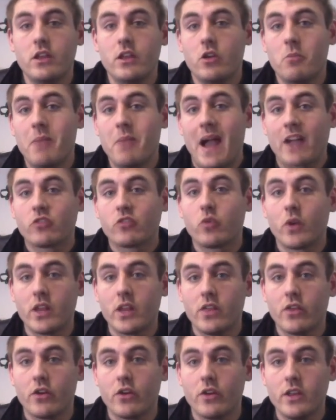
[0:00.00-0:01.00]
you know, back
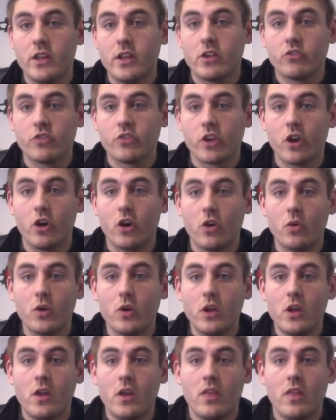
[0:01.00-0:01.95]
20, 30 years ago,